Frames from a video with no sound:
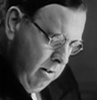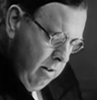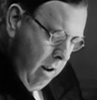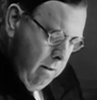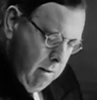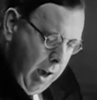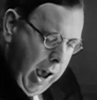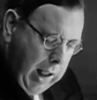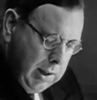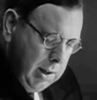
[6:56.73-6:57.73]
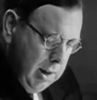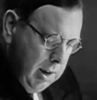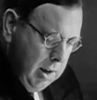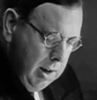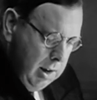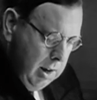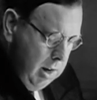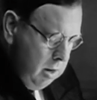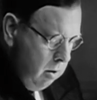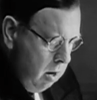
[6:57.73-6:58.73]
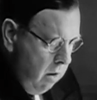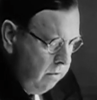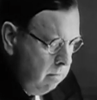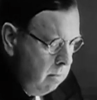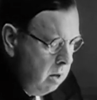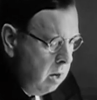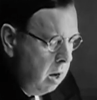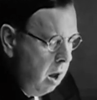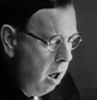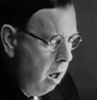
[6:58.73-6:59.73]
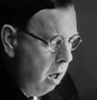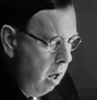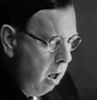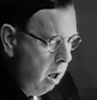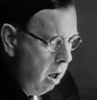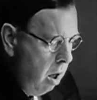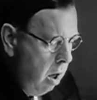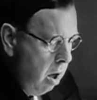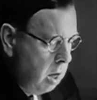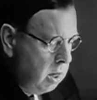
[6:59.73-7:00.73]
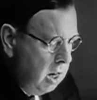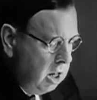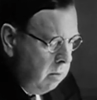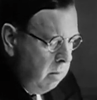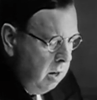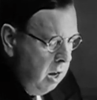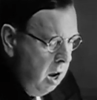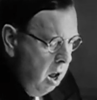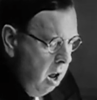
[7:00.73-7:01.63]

In that, he took after me. Testimony